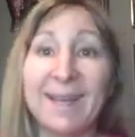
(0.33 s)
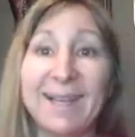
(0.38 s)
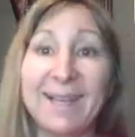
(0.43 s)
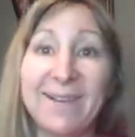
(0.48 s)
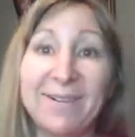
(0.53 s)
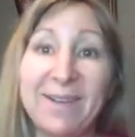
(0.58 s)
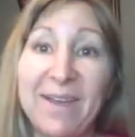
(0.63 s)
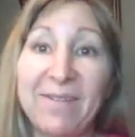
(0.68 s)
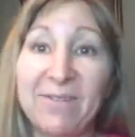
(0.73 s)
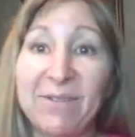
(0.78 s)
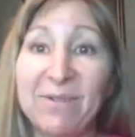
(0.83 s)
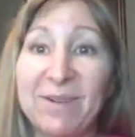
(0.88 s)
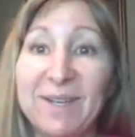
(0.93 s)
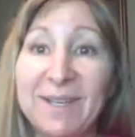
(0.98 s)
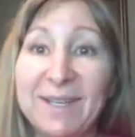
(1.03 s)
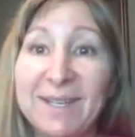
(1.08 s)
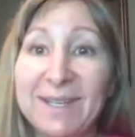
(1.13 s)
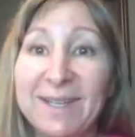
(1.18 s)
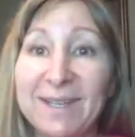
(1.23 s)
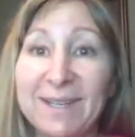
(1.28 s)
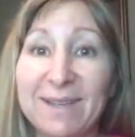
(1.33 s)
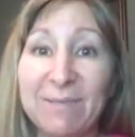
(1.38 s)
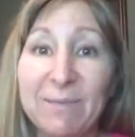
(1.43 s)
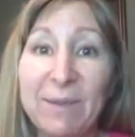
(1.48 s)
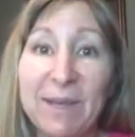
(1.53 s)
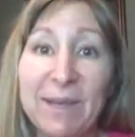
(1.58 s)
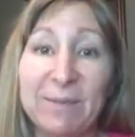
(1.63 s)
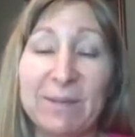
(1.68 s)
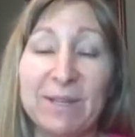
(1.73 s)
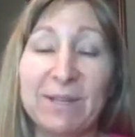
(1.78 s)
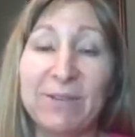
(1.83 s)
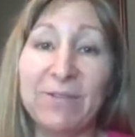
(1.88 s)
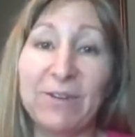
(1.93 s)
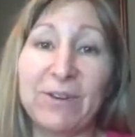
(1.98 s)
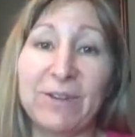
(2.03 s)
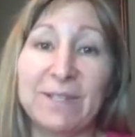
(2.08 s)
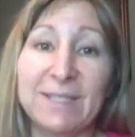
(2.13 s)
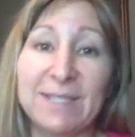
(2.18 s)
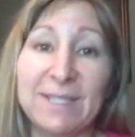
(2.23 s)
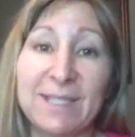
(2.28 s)
Hello, everyone. It's Pamela
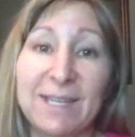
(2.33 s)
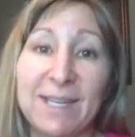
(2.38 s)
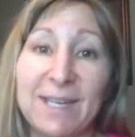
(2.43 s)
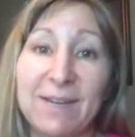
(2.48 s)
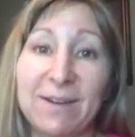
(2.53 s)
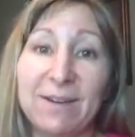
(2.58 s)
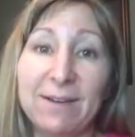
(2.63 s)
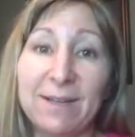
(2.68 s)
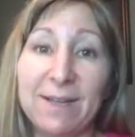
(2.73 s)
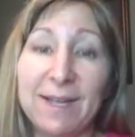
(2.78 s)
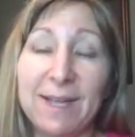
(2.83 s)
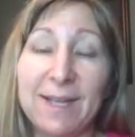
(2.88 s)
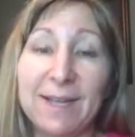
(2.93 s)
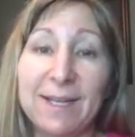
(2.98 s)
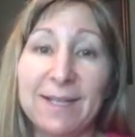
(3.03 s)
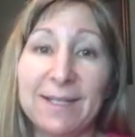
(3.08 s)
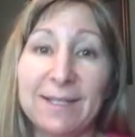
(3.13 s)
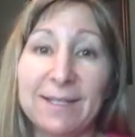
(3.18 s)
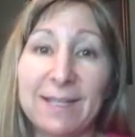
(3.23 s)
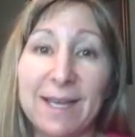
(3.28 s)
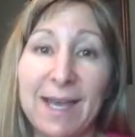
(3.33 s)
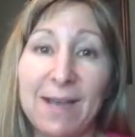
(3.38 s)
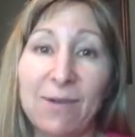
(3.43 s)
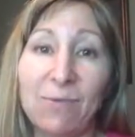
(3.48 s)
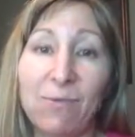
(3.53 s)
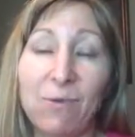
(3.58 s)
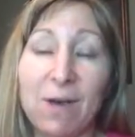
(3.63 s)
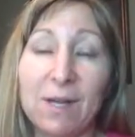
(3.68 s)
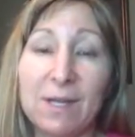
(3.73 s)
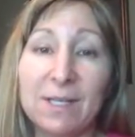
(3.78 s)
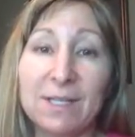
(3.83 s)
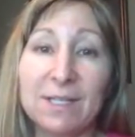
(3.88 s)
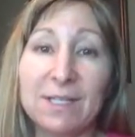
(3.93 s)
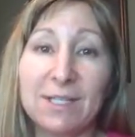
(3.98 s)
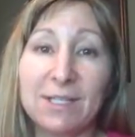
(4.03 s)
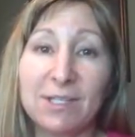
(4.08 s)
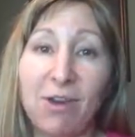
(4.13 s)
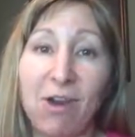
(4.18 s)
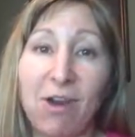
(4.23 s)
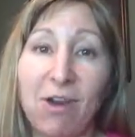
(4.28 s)
Ferguson here, and I wanted to
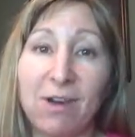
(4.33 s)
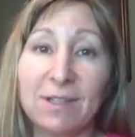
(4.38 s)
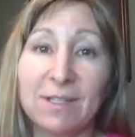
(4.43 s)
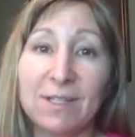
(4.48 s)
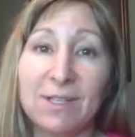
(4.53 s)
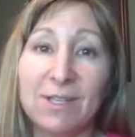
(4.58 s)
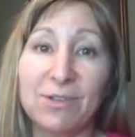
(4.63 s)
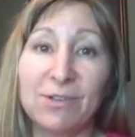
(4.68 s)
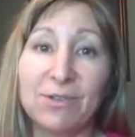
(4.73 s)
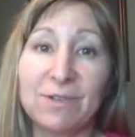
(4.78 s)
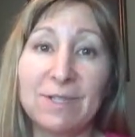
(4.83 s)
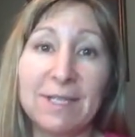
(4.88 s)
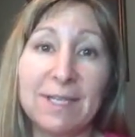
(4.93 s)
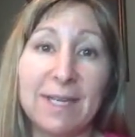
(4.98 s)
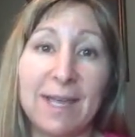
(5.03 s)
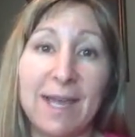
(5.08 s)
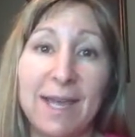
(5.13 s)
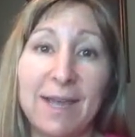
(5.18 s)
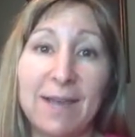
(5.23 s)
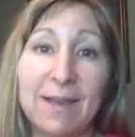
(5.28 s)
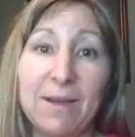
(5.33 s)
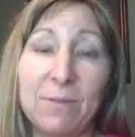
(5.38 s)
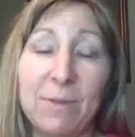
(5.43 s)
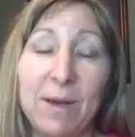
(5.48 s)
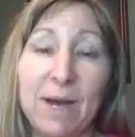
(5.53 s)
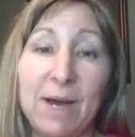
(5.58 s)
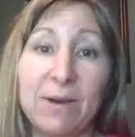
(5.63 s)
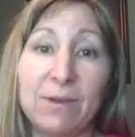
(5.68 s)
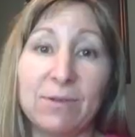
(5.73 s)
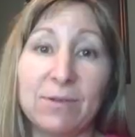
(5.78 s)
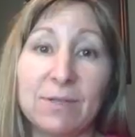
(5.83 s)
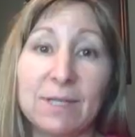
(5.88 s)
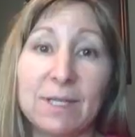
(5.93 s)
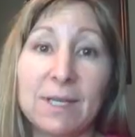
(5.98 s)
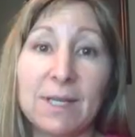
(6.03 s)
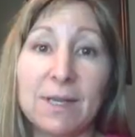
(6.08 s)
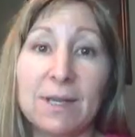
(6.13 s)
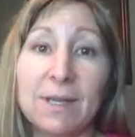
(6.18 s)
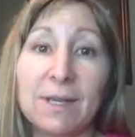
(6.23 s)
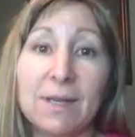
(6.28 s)
talk to you today about
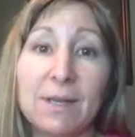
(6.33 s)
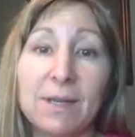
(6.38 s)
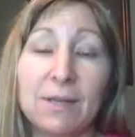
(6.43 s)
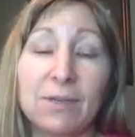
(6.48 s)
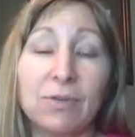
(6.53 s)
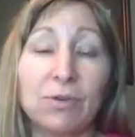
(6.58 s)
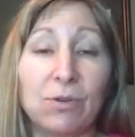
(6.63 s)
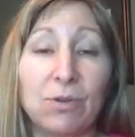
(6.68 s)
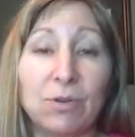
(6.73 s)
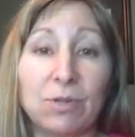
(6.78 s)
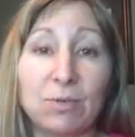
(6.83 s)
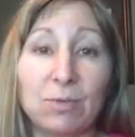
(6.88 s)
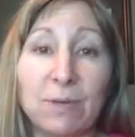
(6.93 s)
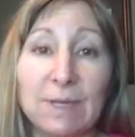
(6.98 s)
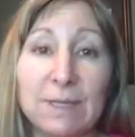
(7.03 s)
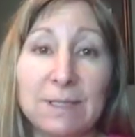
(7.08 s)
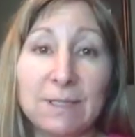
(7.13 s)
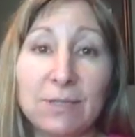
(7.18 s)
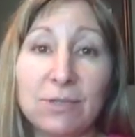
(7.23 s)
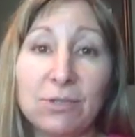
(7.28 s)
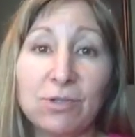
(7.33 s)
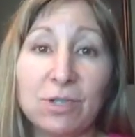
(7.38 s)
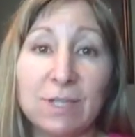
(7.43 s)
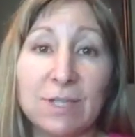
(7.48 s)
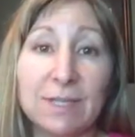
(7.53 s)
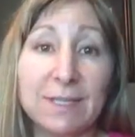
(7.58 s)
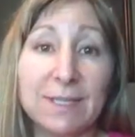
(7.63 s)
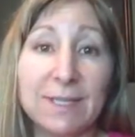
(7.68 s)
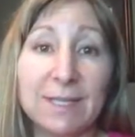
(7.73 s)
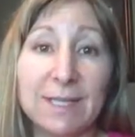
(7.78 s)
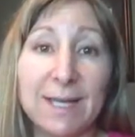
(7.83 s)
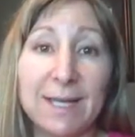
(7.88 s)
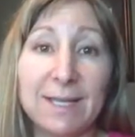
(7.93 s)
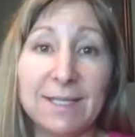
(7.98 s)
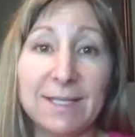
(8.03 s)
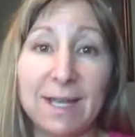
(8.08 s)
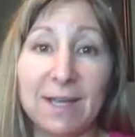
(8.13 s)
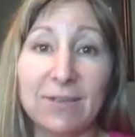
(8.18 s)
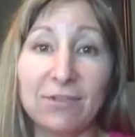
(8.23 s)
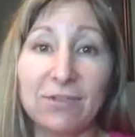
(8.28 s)
New Year's resolutions. Today
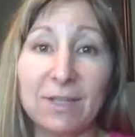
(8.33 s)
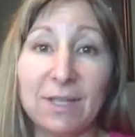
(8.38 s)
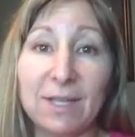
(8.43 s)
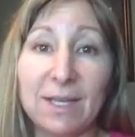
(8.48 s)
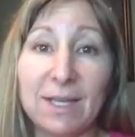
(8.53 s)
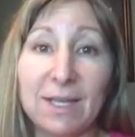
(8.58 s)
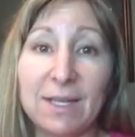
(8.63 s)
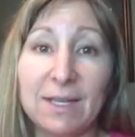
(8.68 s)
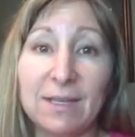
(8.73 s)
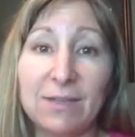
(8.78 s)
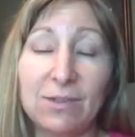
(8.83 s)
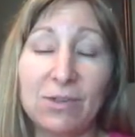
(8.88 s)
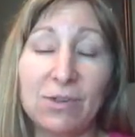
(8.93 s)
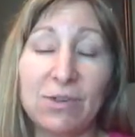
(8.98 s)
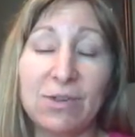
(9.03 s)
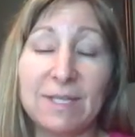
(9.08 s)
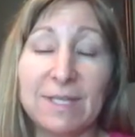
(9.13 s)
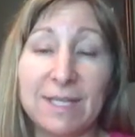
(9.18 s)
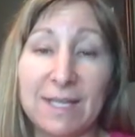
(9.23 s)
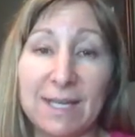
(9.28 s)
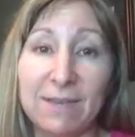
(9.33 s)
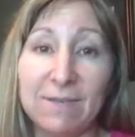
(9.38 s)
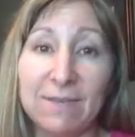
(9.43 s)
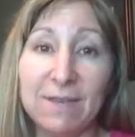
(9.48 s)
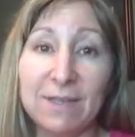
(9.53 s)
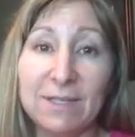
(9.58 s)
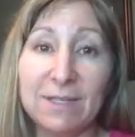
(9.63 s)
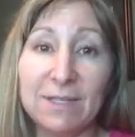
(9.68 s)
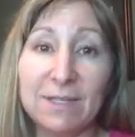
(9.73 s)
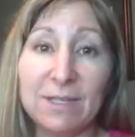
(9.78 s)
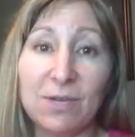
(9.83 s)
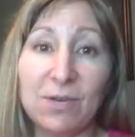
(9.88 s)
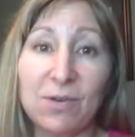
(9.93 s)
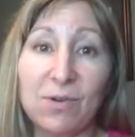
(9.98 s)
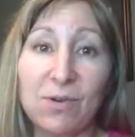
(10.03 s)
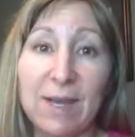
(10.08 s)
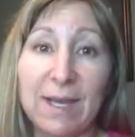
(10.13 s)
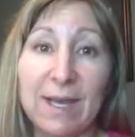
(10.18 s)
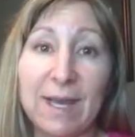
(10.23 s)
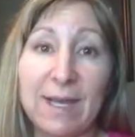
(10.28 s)
is actually New Year's Eve,
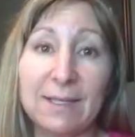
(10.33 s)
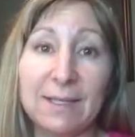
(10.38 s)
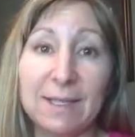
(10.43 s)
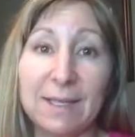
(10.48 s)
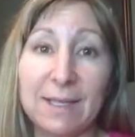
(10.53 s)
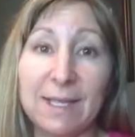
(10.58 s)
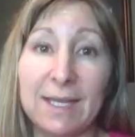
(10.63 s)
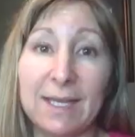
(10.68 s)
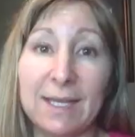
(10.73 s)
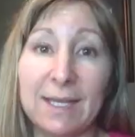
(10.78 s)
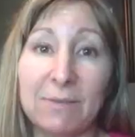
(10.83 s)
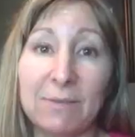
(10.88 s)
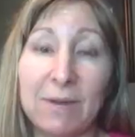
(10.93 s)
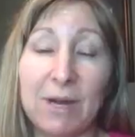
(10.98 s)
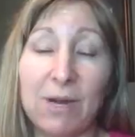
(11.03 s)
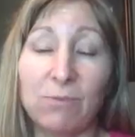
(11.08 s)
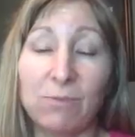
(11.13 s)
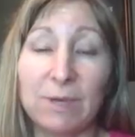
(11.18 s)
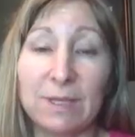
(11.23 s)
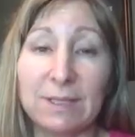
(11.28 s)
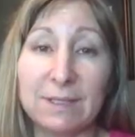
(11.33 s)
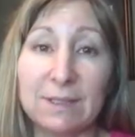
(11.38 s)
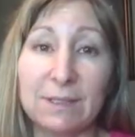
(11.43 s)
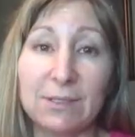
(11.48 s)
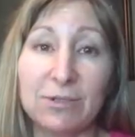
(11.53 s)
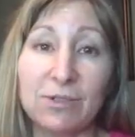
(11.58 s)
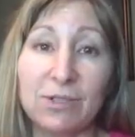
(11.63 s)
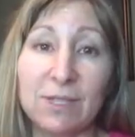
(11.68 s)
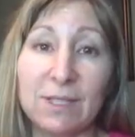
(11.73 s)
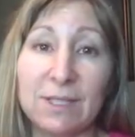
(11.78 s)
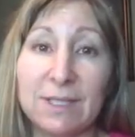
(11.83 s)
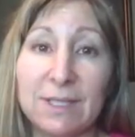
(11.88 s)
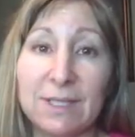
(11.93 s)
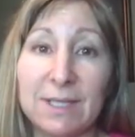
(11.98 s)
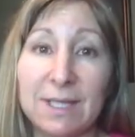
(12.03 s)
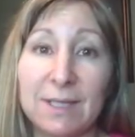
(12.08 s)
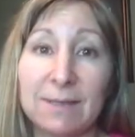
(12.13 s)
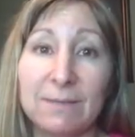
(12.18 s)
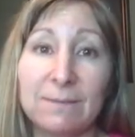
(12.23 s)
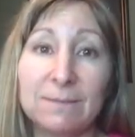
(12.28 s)
so I got to thinking about resolutions
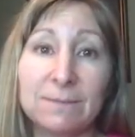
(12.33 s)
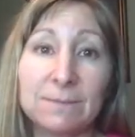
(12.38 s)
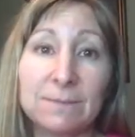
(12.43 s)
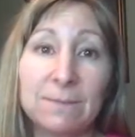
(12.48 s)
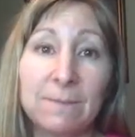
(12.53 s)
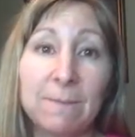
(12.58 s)
and